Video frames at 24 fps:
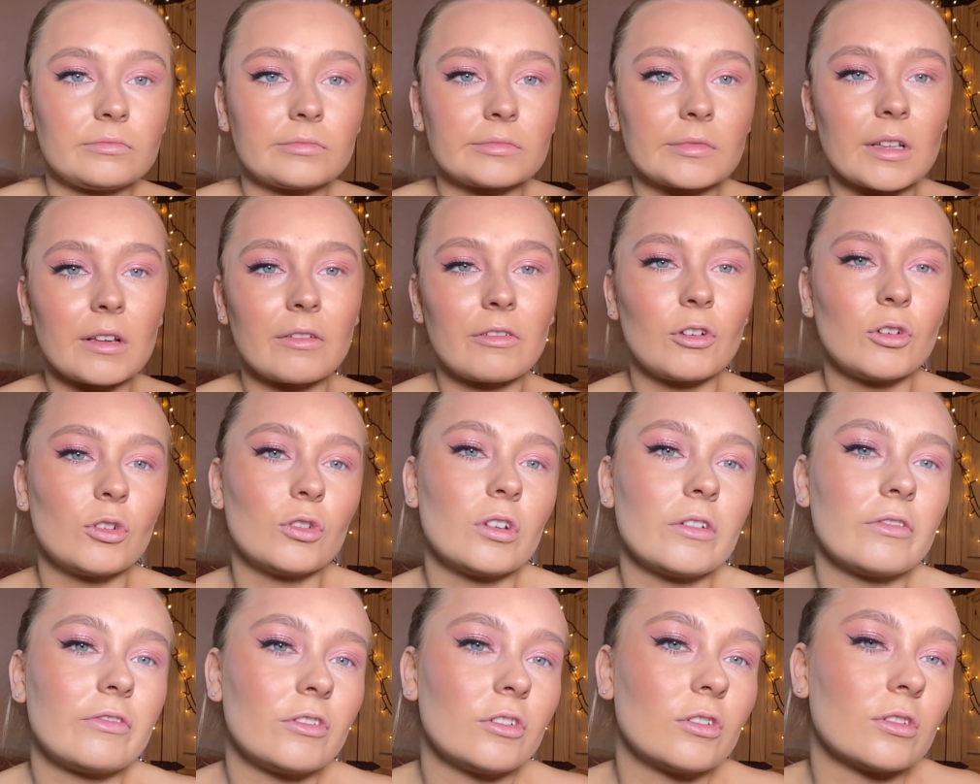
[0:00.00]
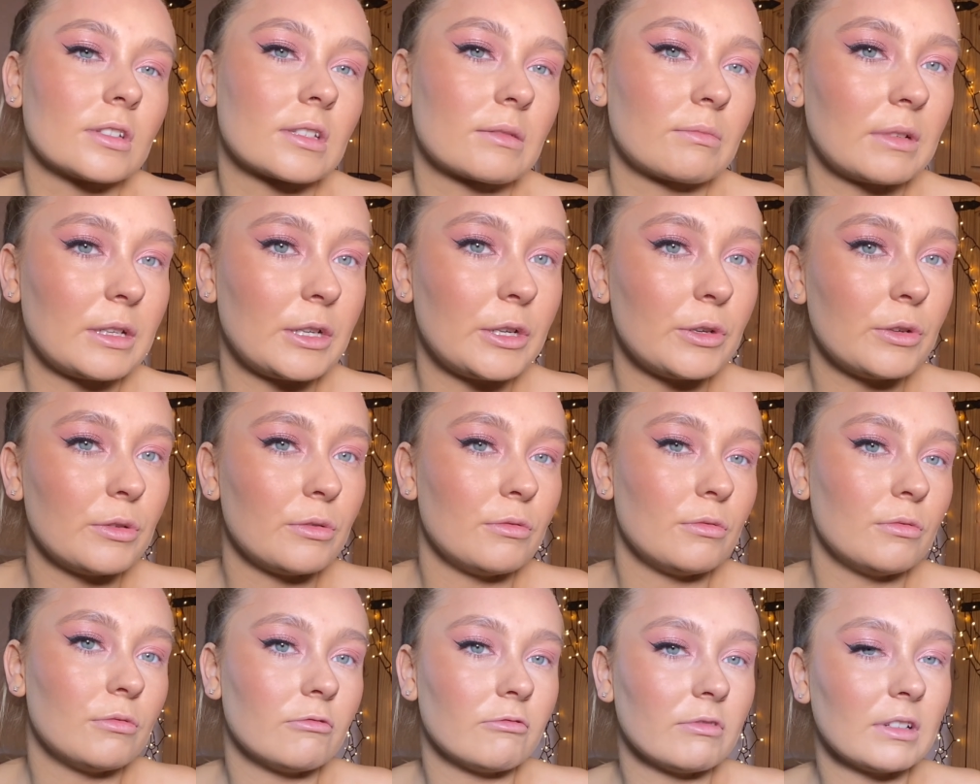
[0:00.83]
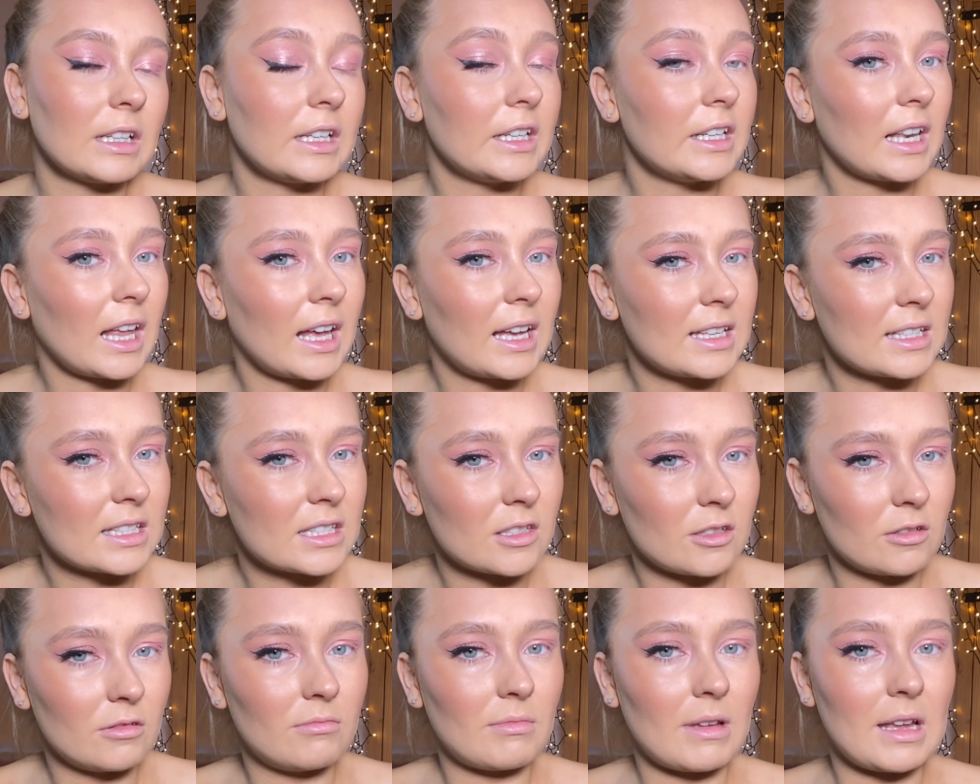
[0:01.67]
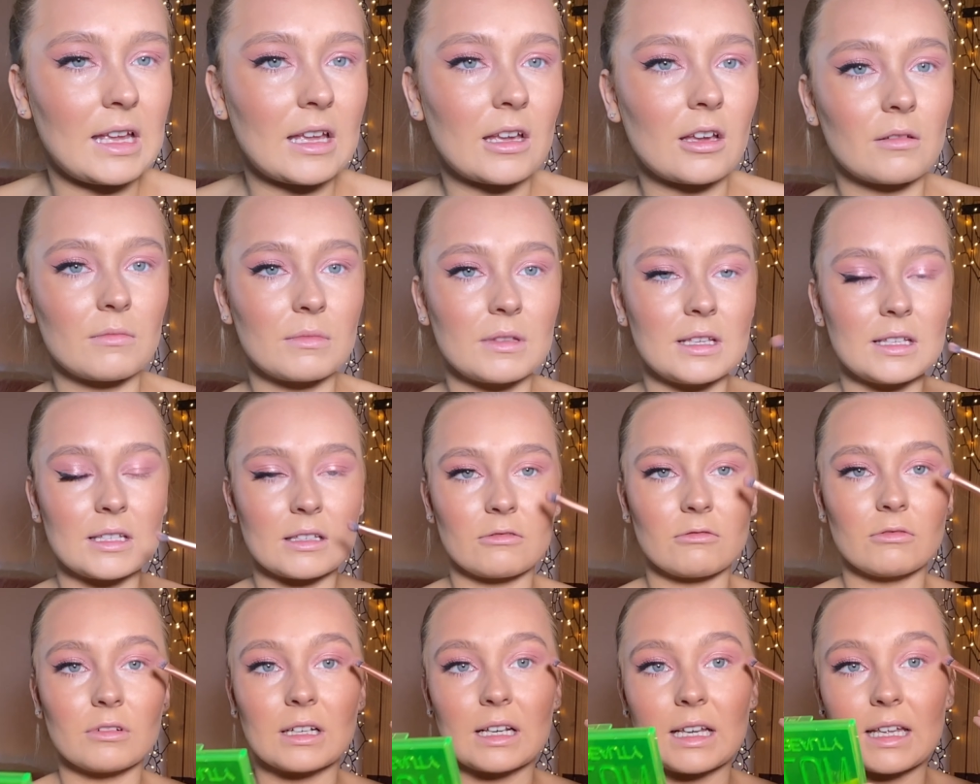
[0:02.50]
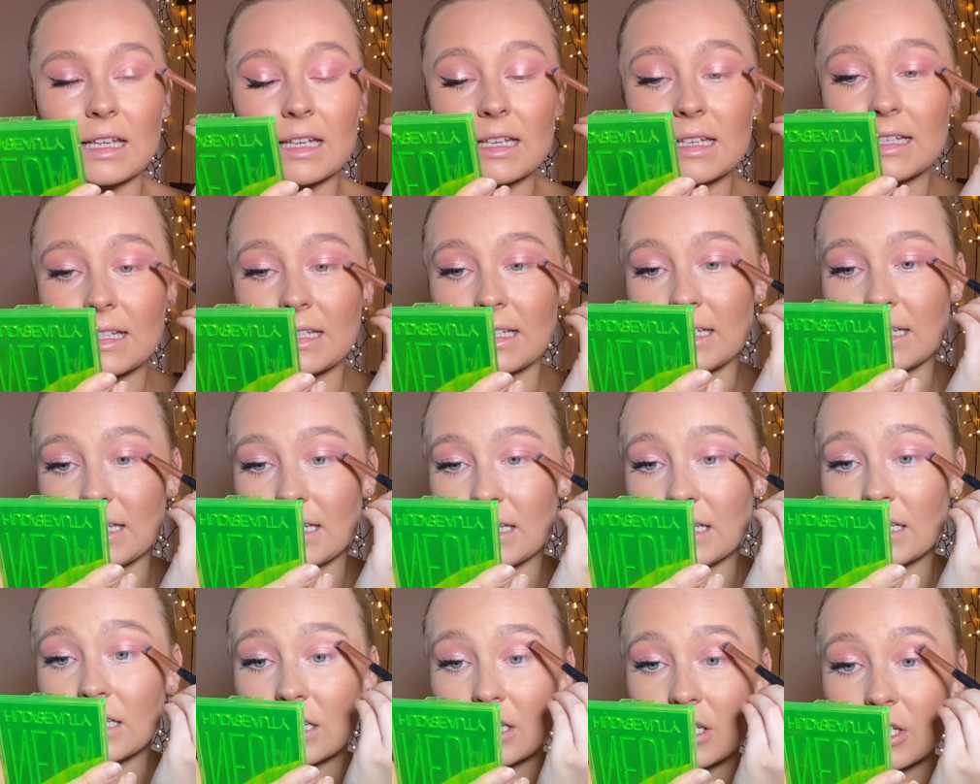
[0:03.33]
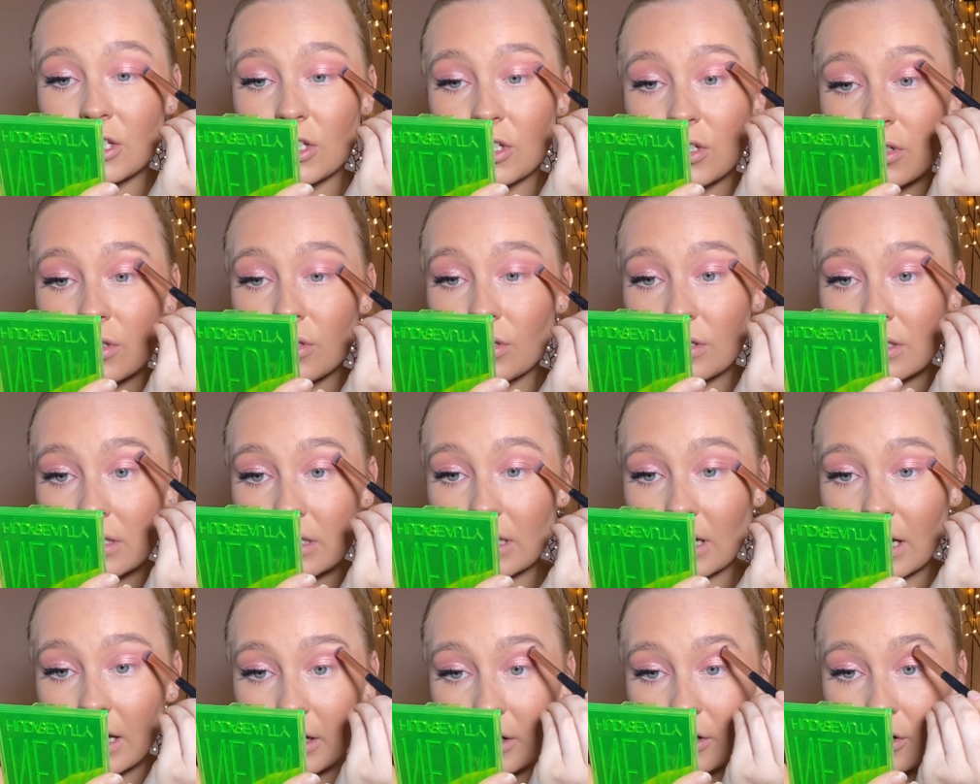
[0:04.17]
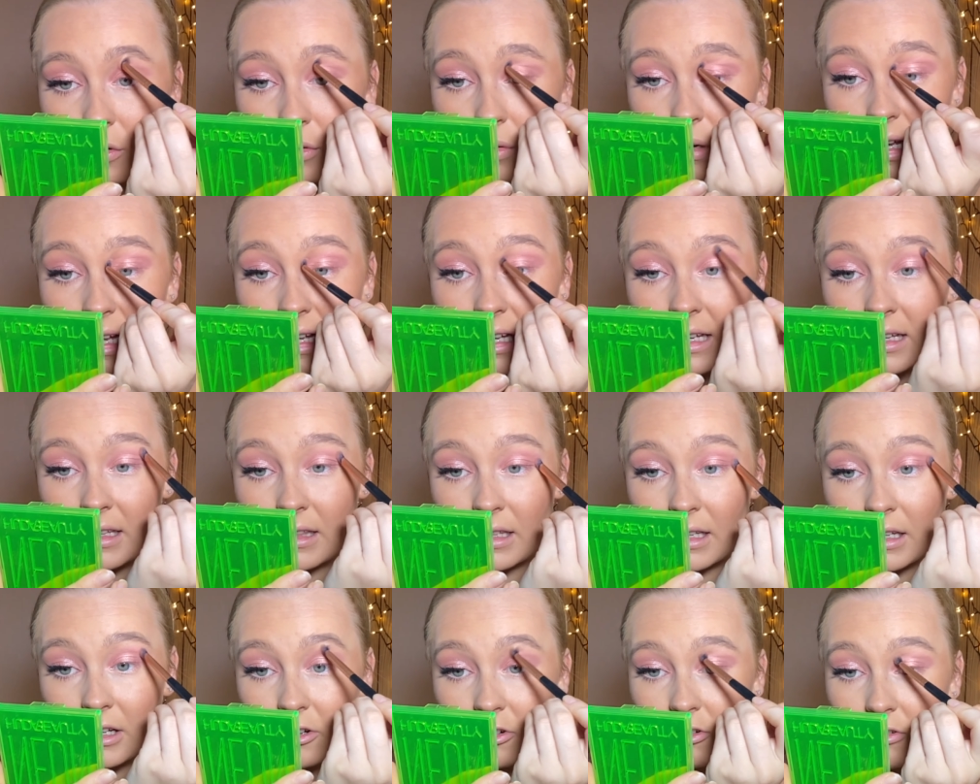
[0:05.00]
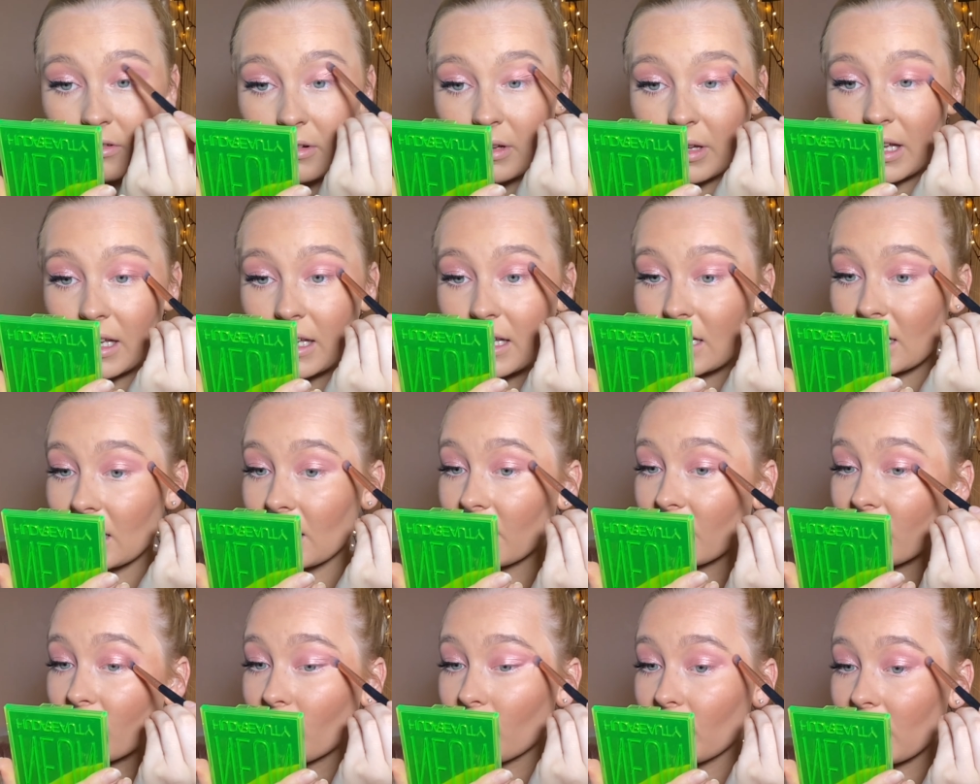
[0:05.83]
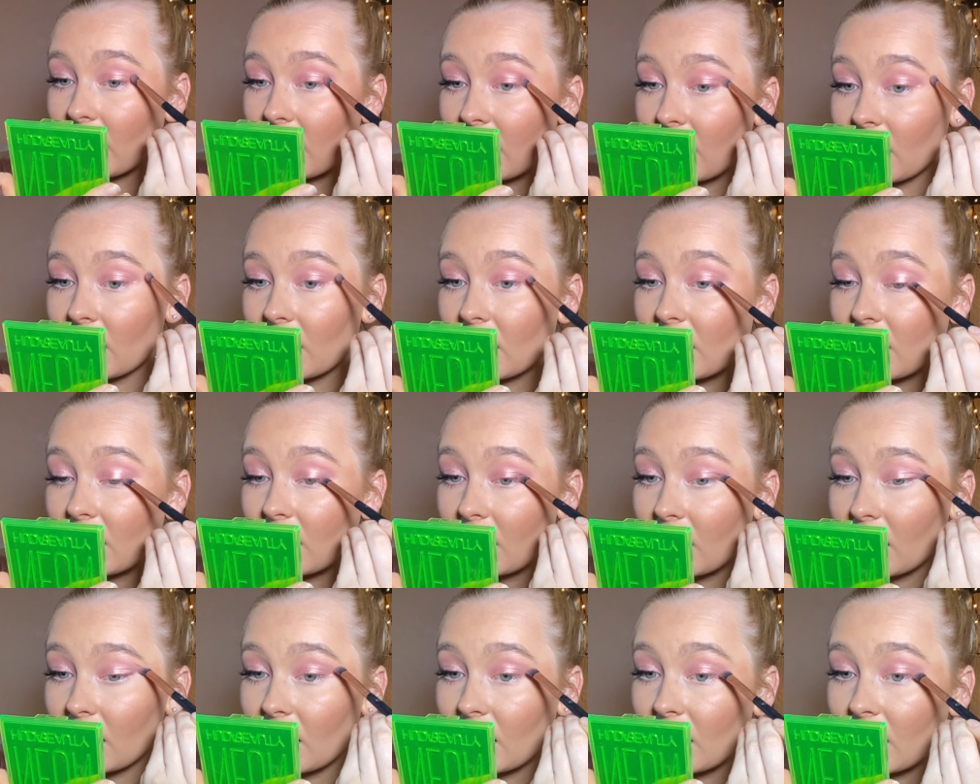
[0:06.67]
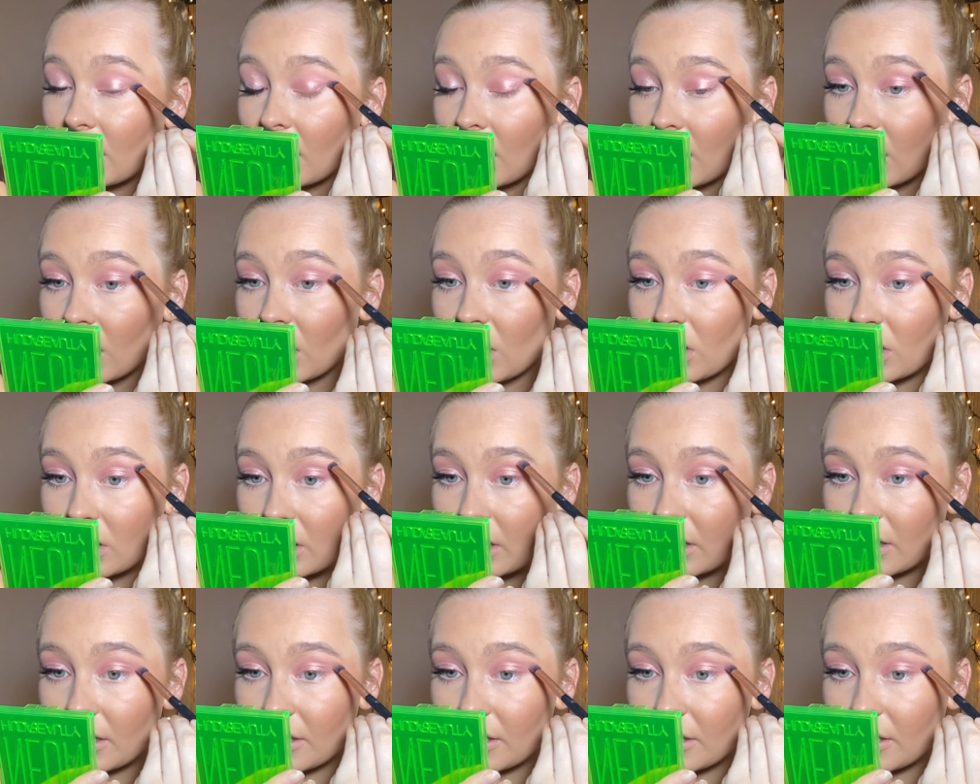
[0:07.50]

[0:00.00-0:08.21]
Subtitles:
if you're not somebody who really likes doing makeup. These are really easy to use and quick, and they create a quick look